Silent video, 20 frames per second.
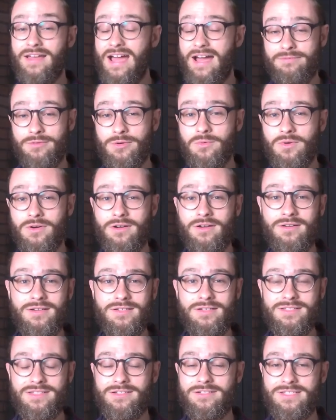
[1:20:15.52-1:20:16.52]
ever were
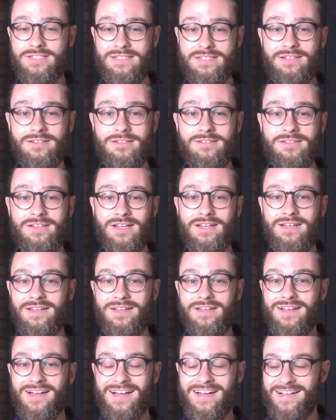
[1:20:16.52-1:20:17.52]
because there's still
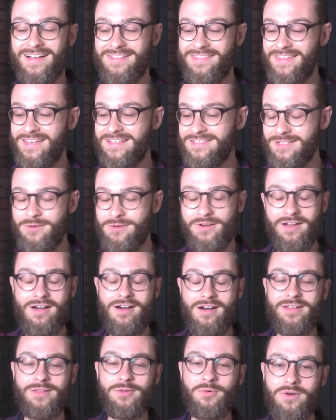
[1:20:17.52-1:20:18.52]
uh, things going
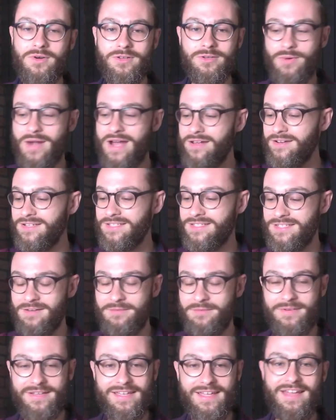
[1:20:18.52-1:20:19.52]
on in the world around us
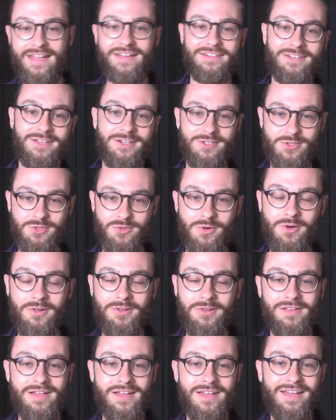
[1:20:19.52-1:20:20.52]
that we can't
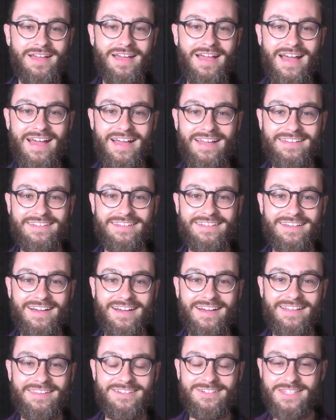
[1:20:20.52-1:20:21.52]
control, and
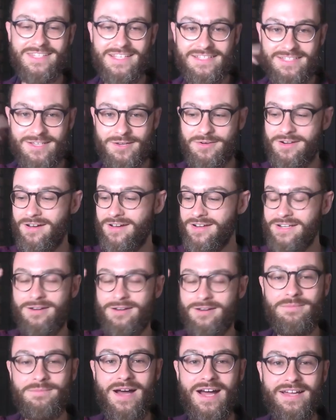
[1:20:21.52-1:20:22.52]
uh, there's things going on
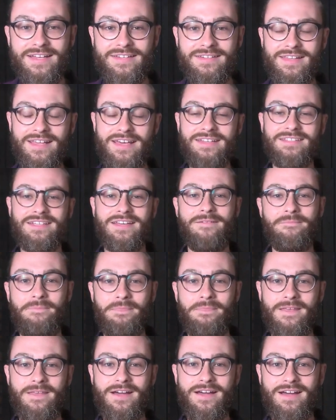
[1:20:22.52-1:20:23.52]
in our mind that
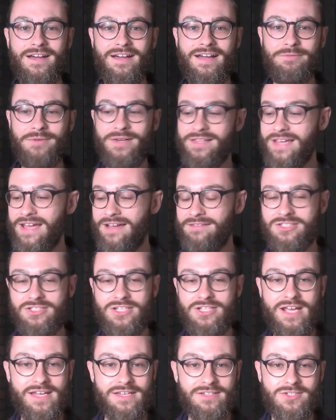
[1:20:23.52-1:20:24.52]
uh, really haven't
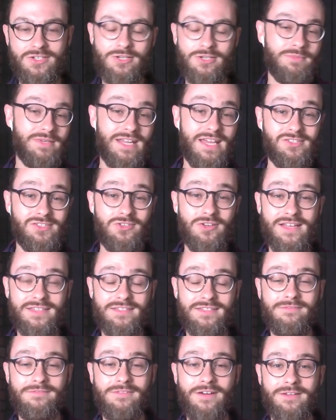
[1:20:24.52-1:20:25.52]
changed. Human nature
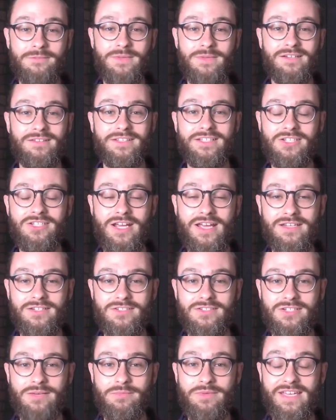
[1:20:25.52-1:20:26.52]
hasn't fundamentally
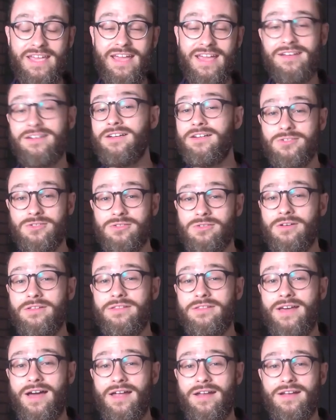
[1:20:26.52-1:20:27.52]
changed, and we can control
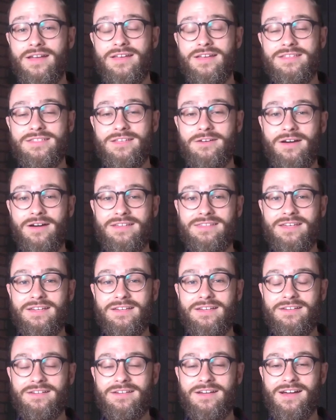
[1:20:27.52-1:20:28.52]
that. So I
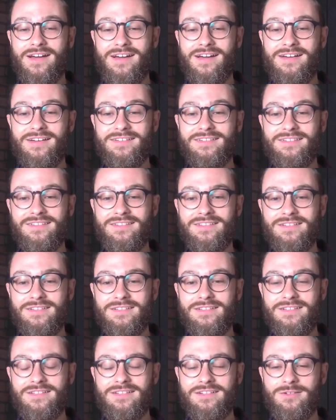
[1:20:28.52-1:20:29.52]
think uh,
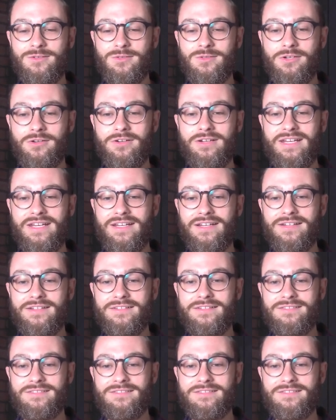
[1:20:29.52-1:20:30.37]
you know learning